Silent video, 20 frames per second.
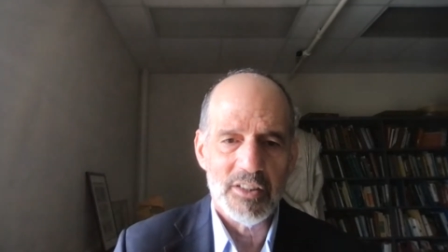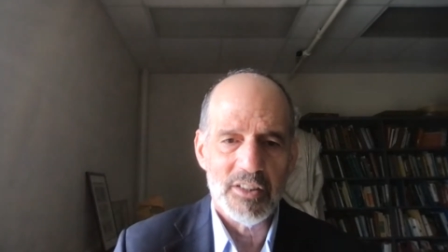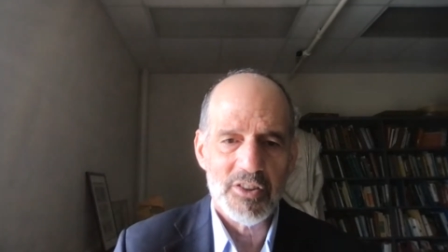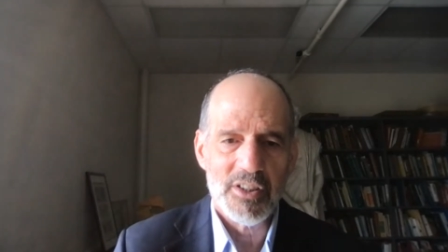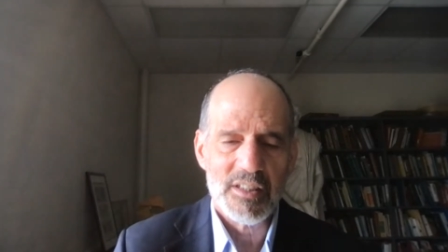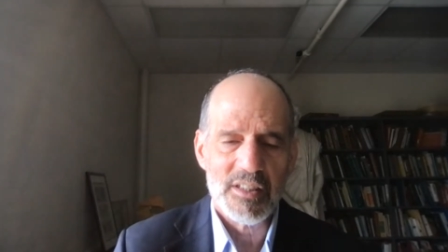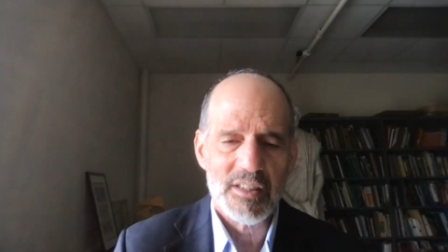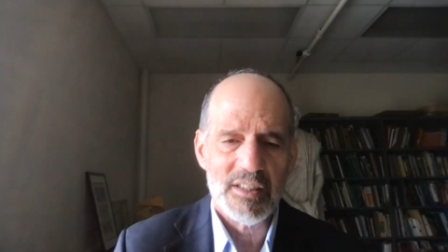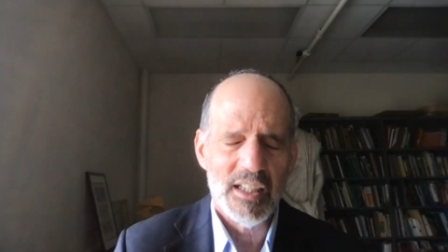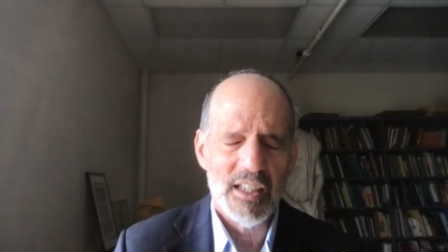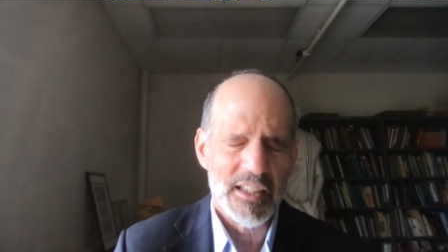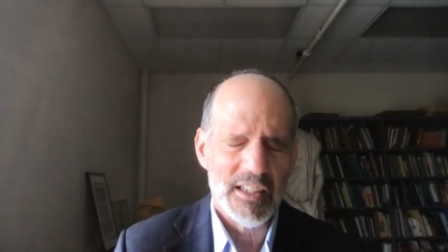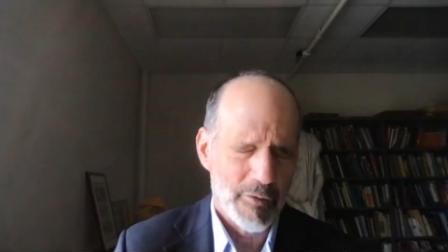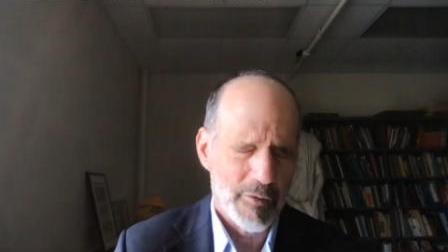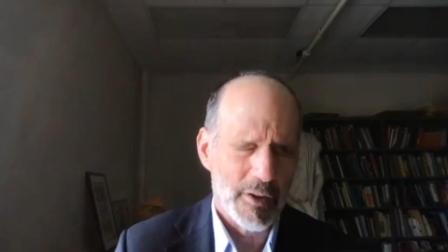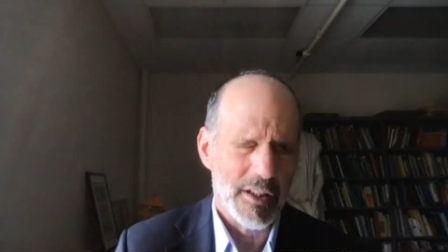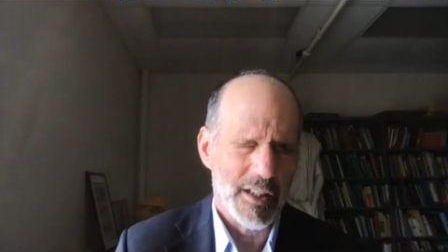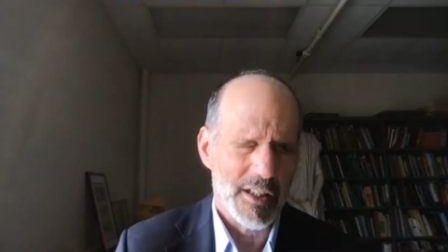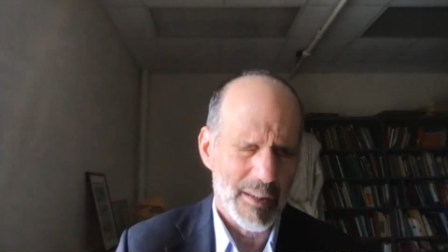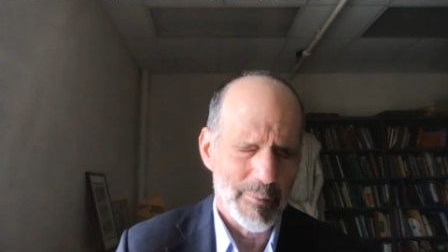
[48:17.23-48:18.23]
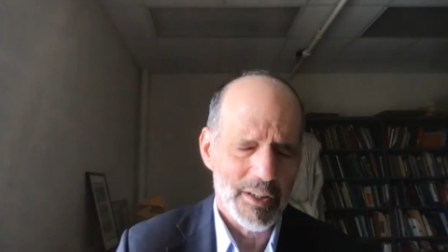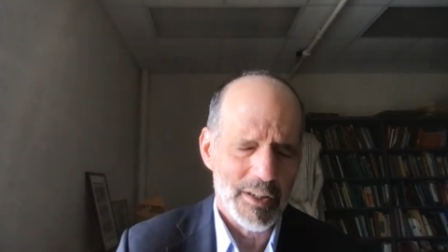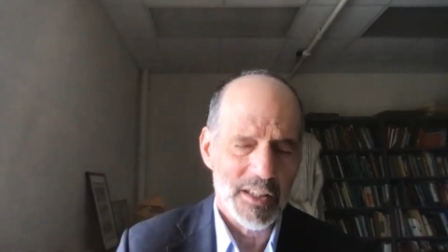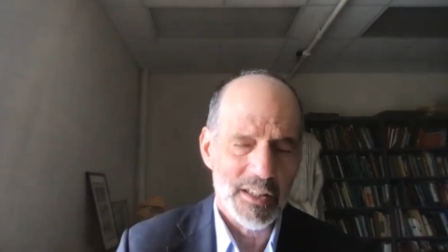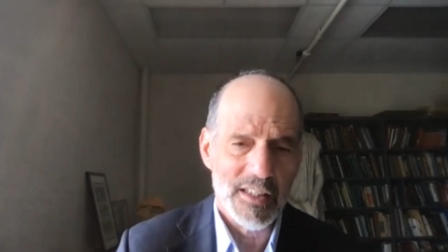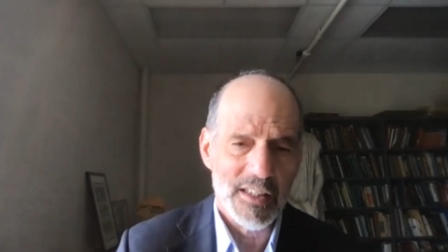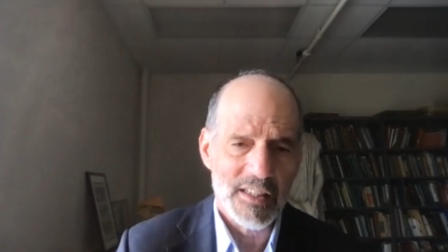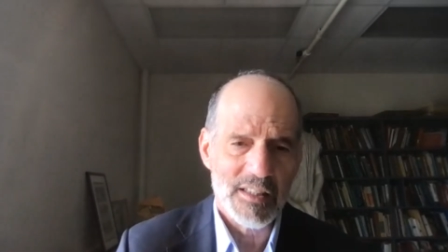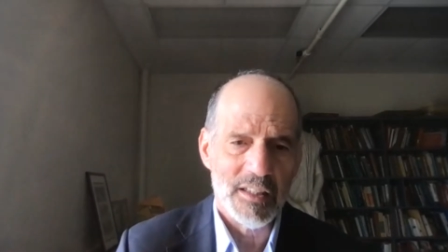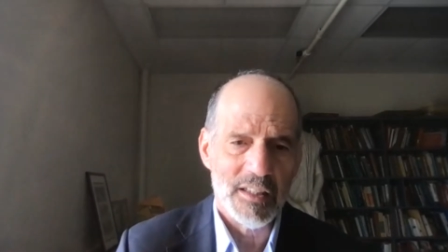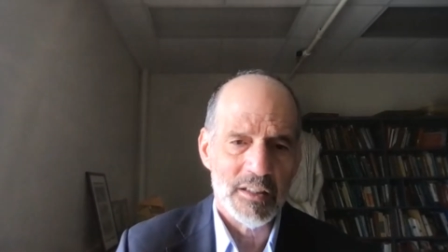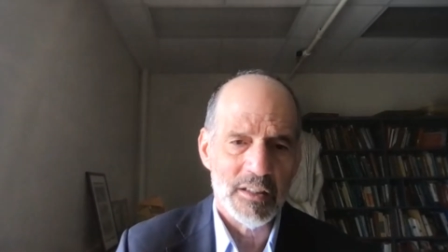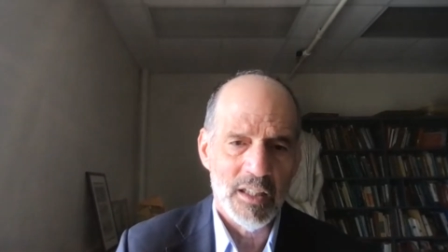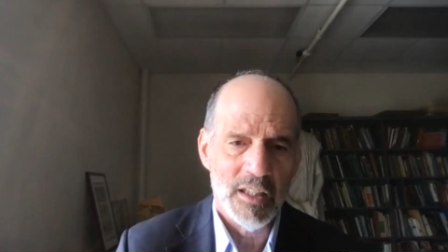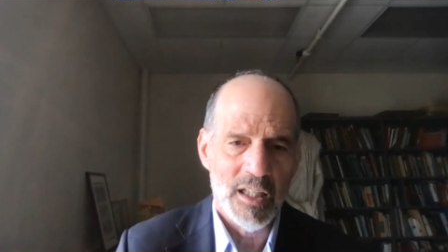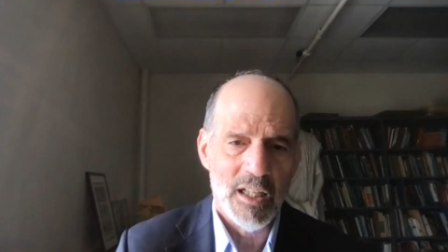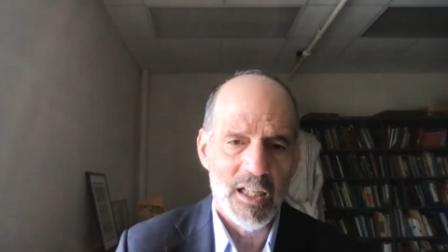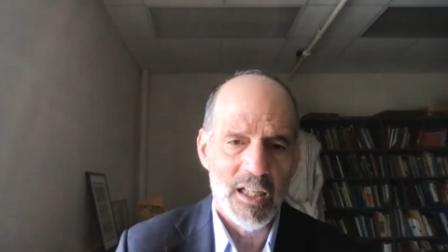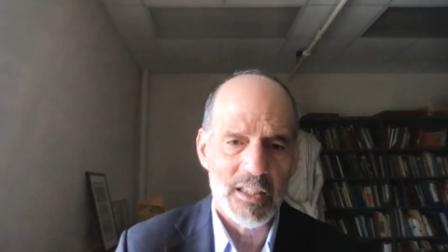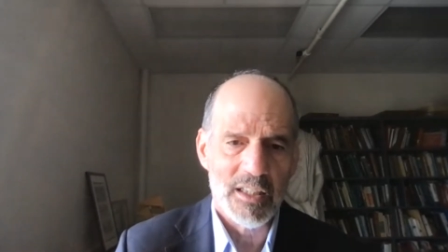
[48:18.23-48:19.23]
He just, not everything, but he does a
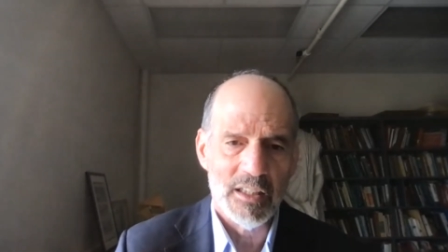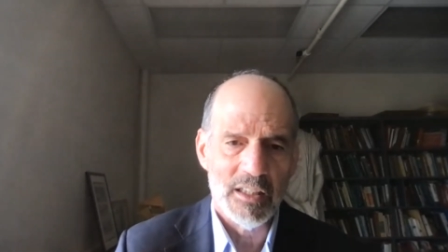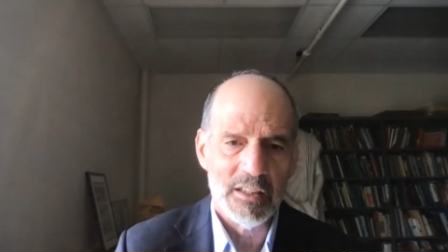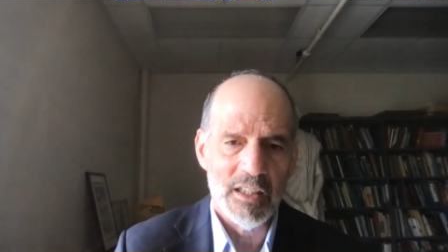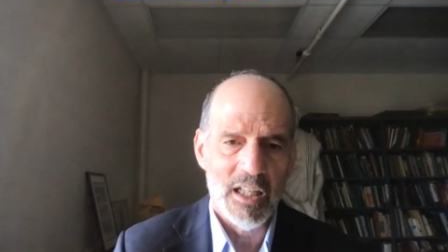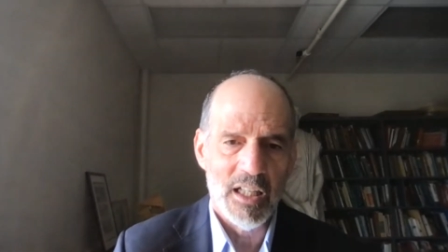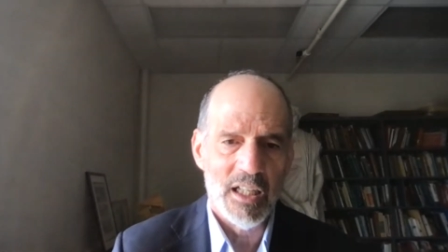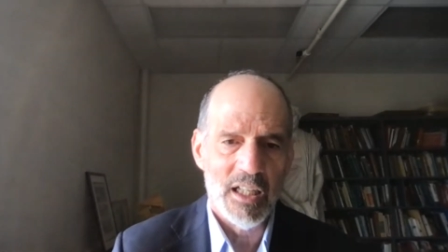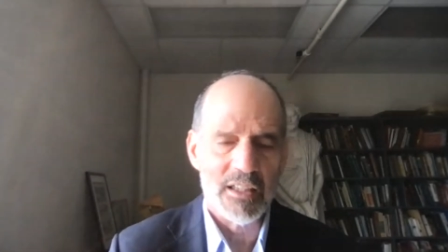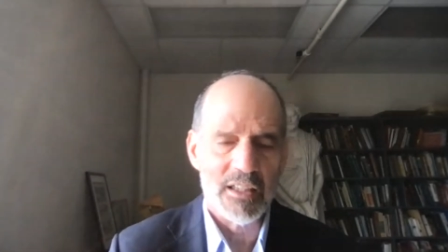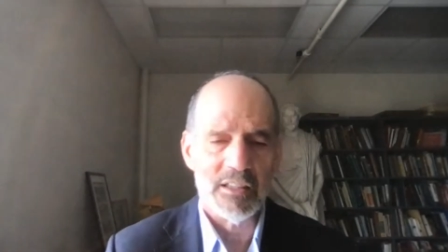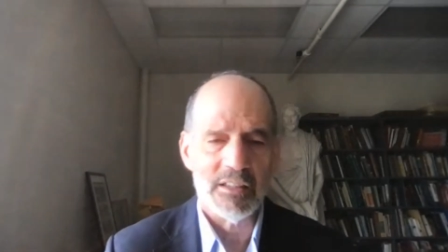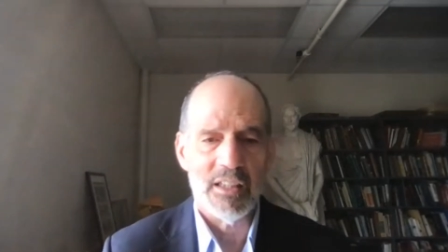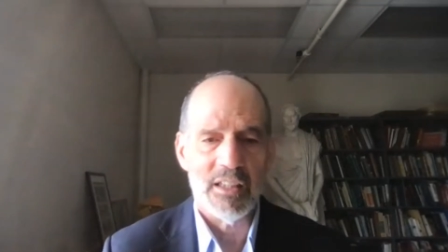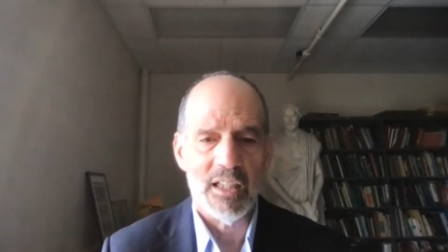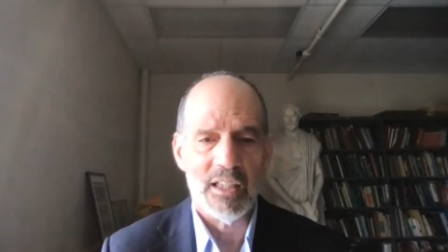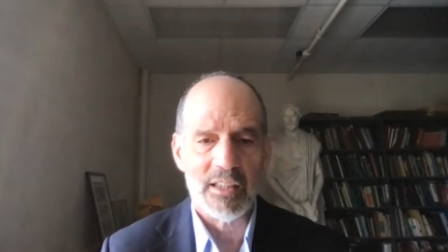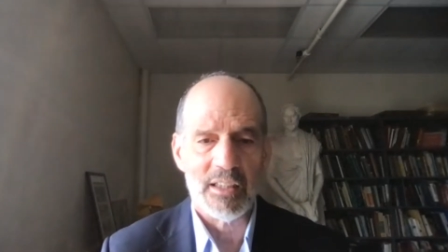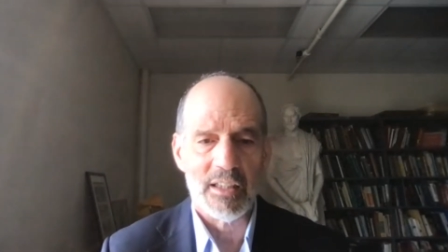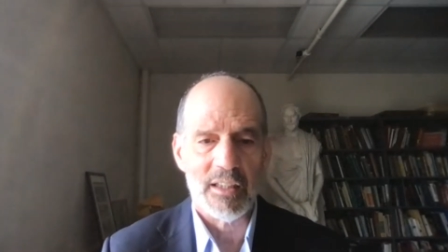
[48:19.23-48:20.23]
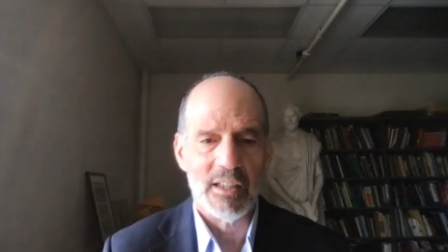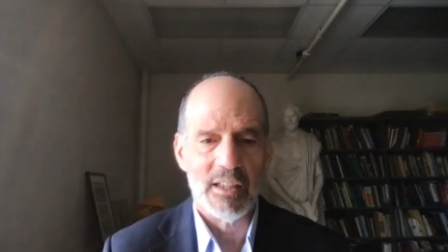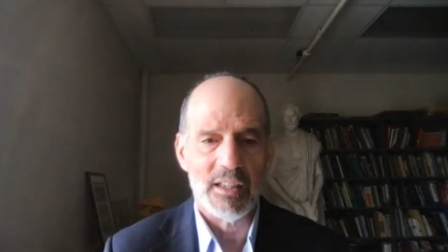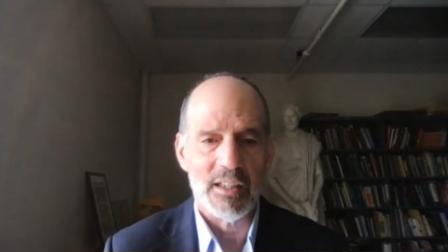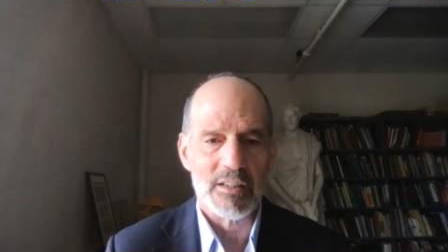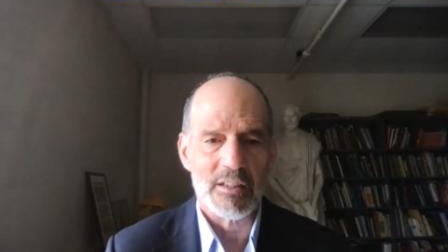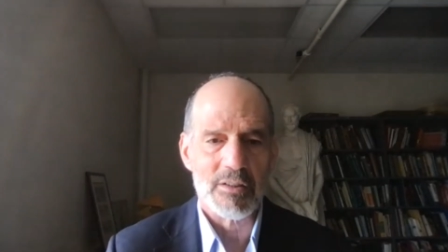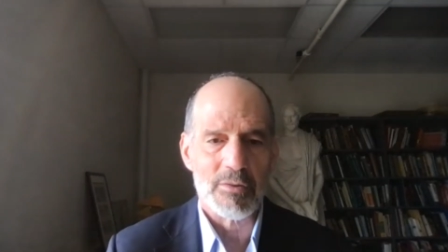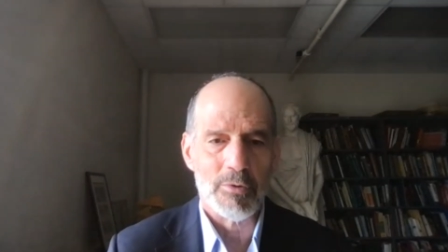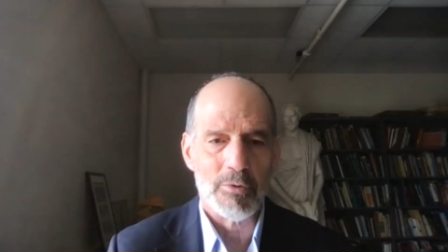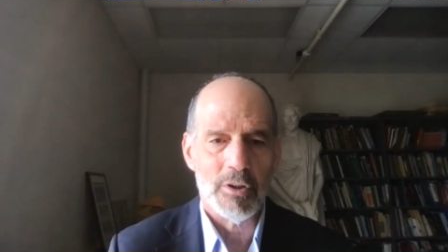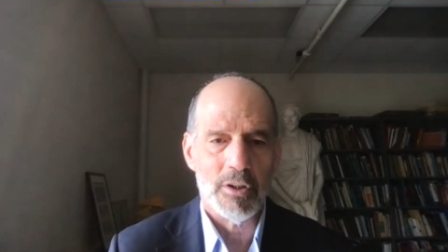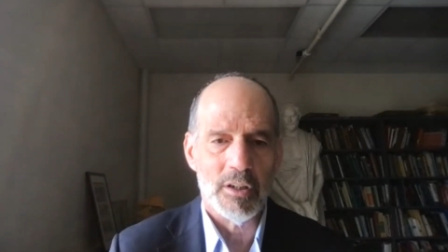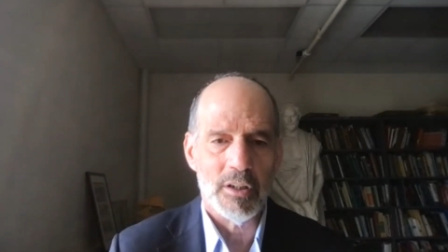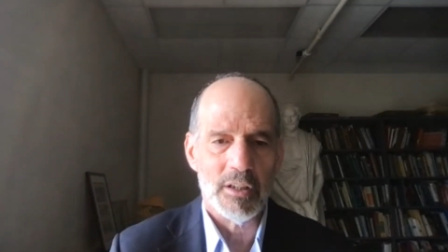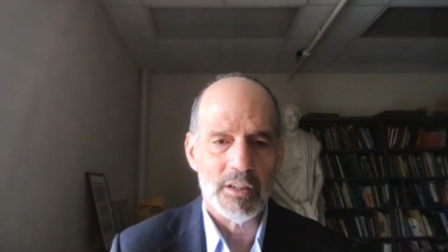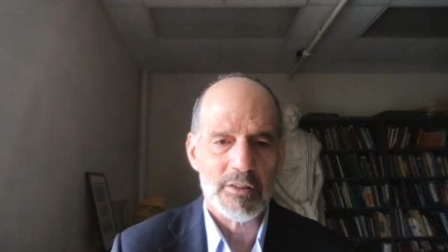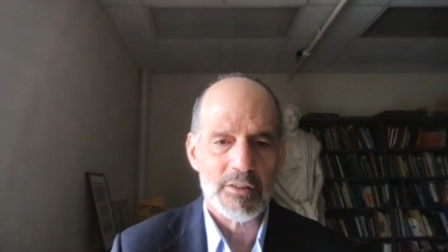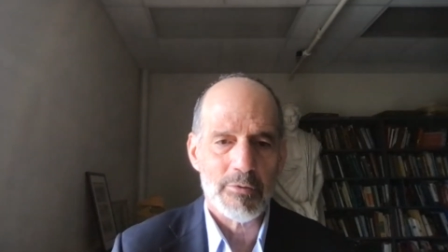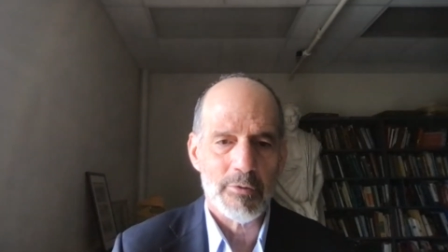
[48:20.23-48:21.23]
lot of things wrong.